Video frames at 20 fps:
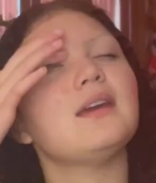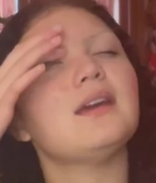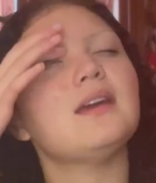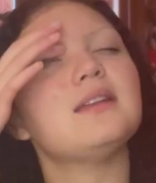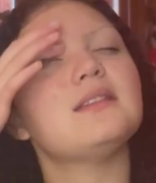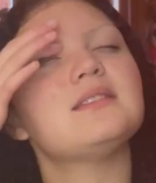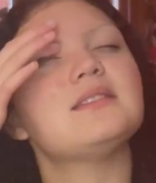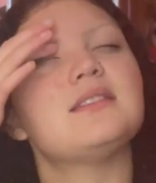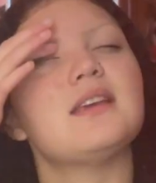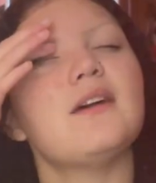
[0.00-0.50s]

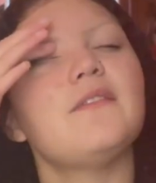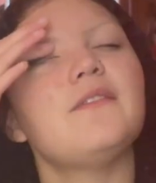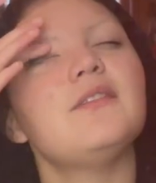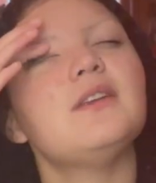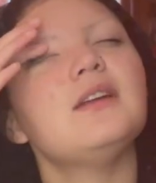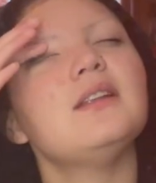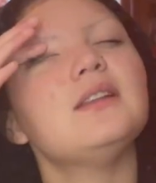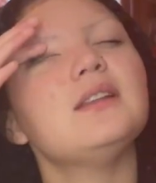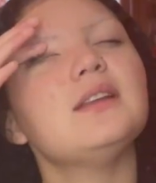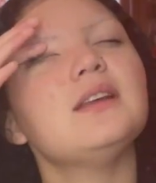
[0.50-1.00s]
It
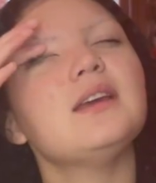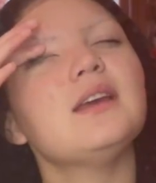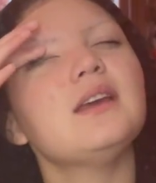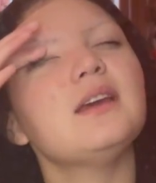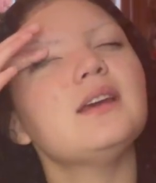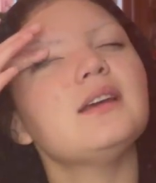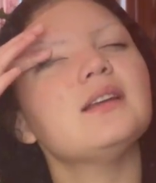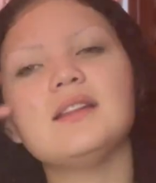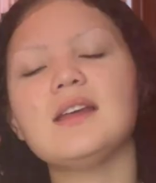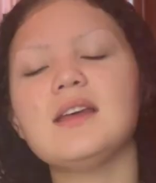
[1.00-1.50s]

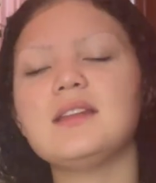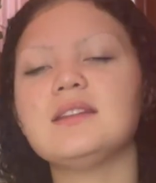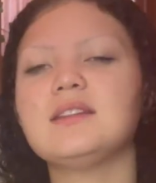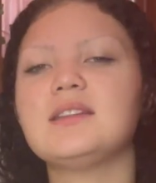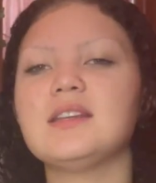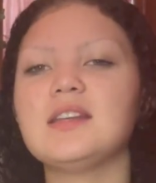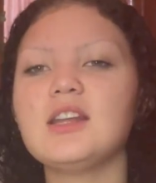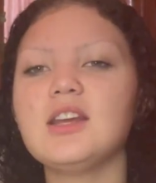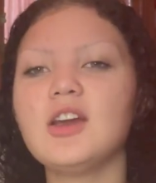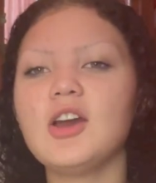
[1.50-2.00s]

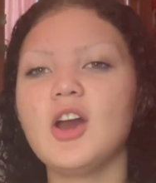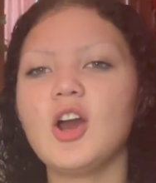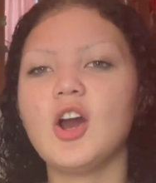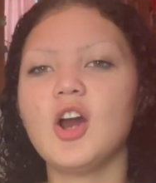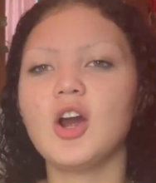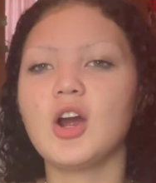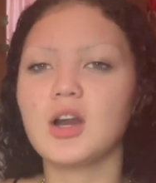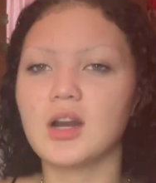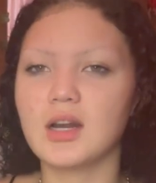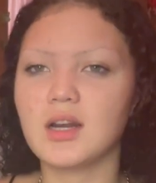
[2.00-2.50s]
didn't
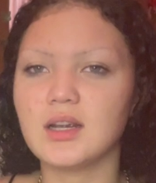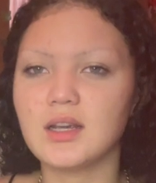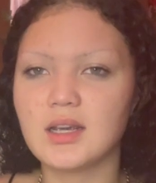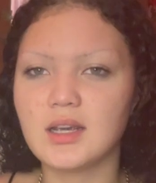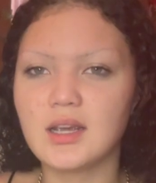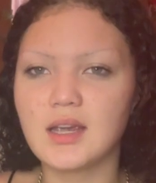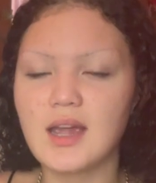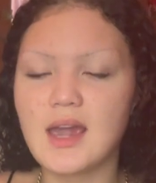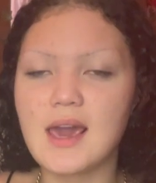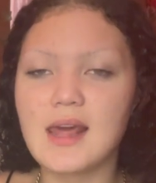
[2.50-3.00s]
hurt,
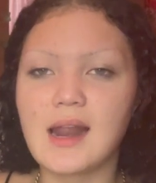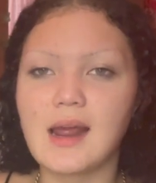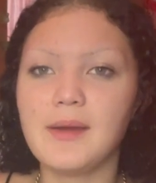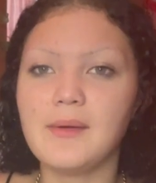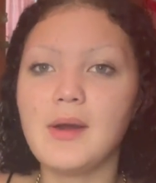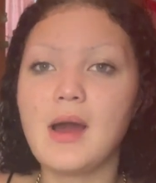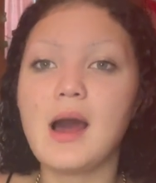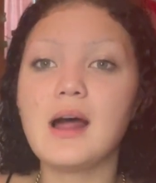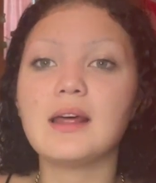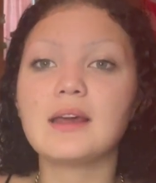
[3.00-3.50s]
and
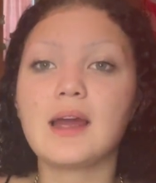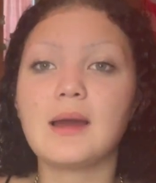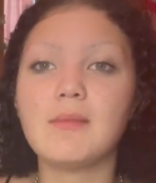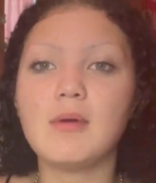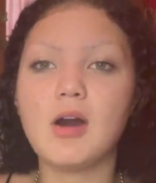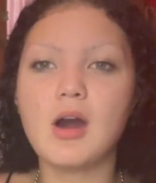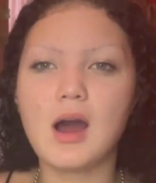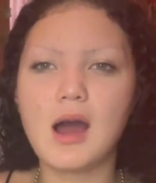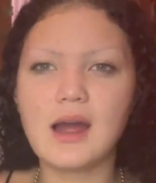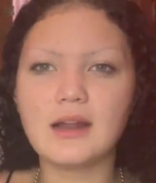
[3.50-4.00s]

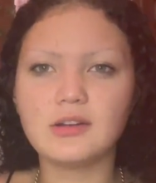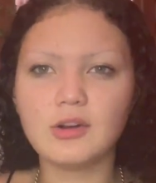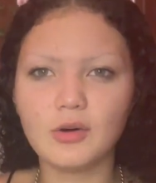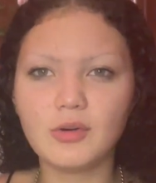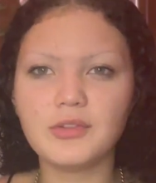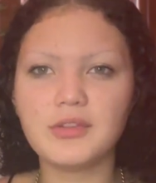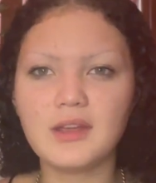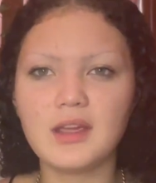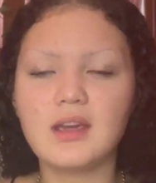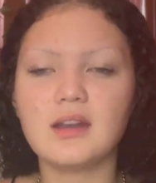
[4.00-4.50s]
I
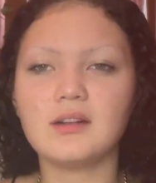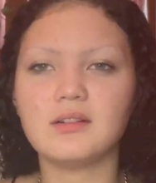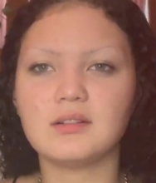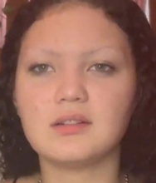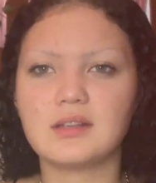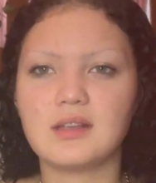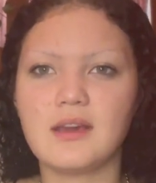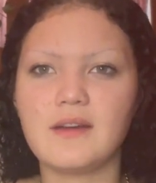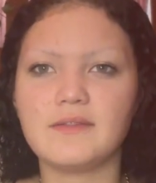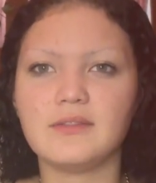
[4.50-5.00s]
don't think it'll
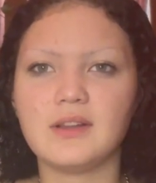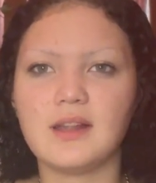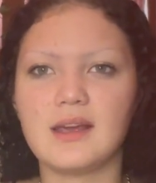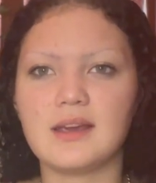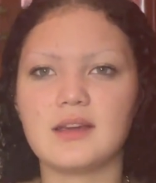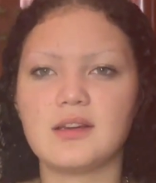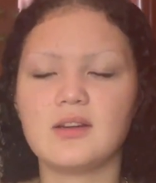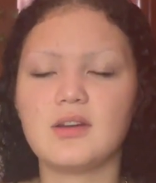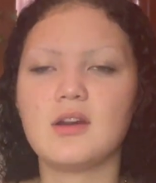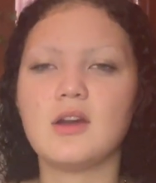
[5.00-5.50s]
give,
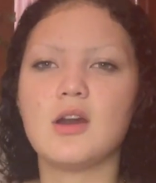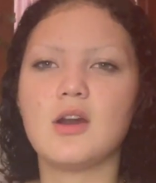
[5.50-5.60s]
like,